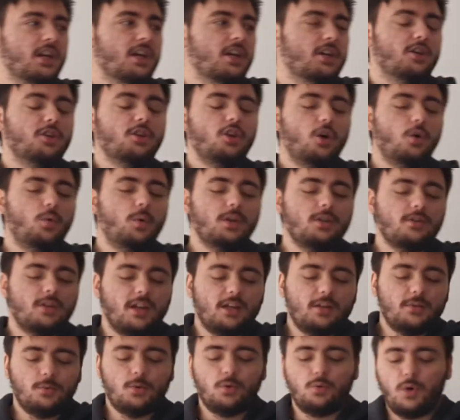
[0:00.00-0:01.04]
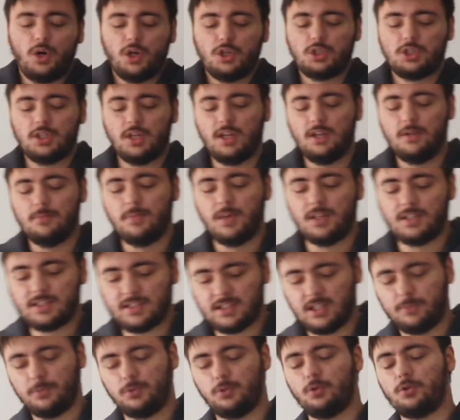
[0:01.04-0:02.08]
you know when you watch a
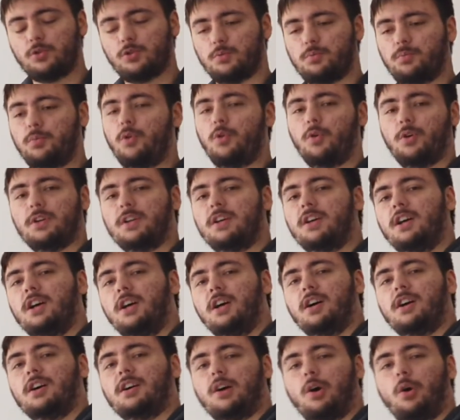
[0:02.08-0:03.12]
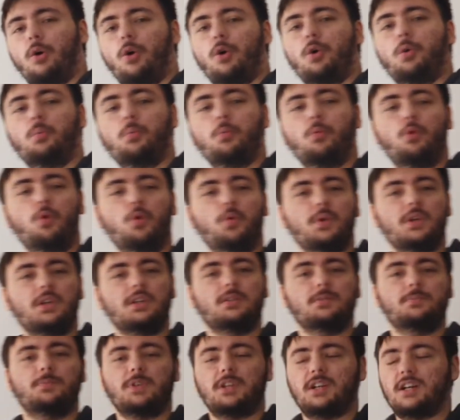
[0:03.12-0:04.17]
messed up torture porn, a horror
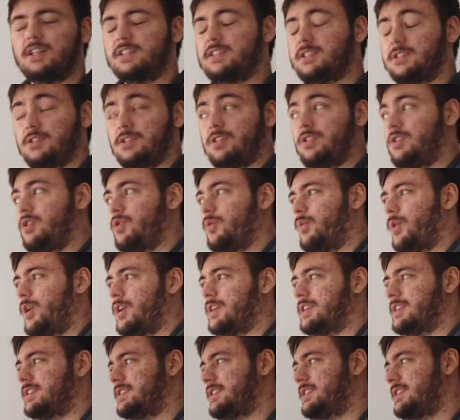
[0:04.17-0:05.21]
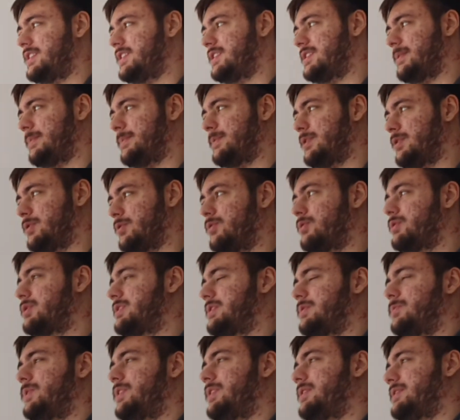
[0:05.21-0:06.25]
movie, because you want to see something
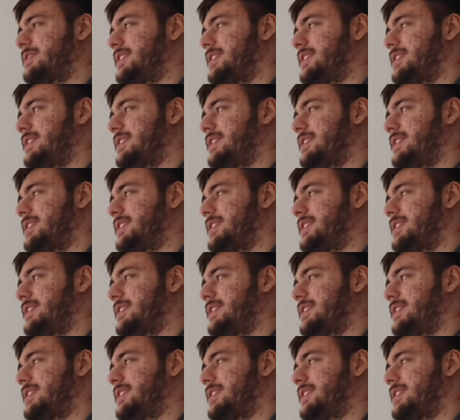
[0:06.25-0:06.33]
gruesome, well,